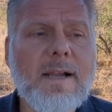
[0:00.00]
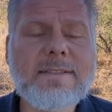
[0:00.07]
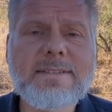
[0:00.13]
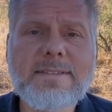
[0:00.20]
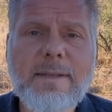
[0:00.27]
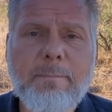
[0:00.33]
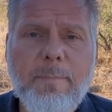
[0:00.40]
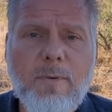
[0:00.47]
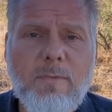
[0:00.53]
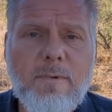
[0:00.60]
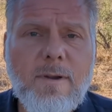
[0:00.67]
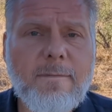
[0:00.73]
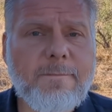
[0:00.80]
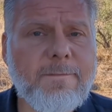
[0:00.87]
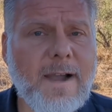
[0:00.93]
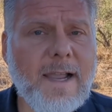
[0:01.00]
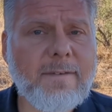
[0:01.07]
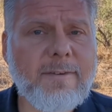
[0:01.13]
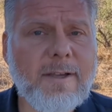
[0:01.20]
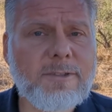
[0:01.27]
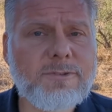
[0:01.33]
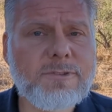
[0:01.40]
A simple
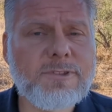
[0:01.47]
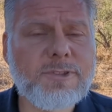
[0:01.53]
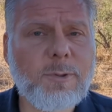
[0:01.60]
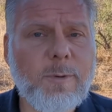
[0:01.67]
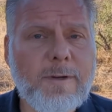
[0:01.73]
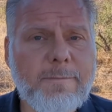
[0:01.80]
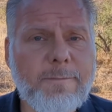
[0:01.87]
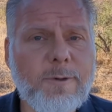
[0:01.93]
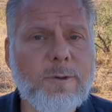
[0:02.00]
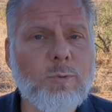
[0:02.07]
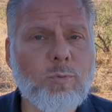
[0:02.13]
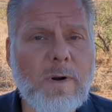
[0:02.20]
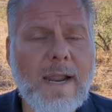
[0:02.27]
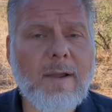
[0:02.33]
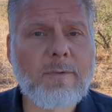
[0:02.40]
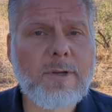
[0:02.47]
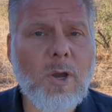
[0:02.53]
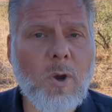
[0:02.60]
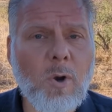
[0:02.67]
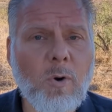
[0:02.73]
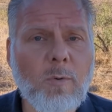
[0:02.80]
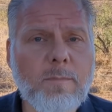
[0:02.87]
500 square foot round
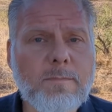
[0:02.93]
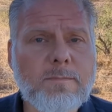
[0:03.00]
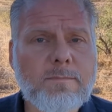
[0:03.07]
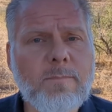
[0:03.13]
home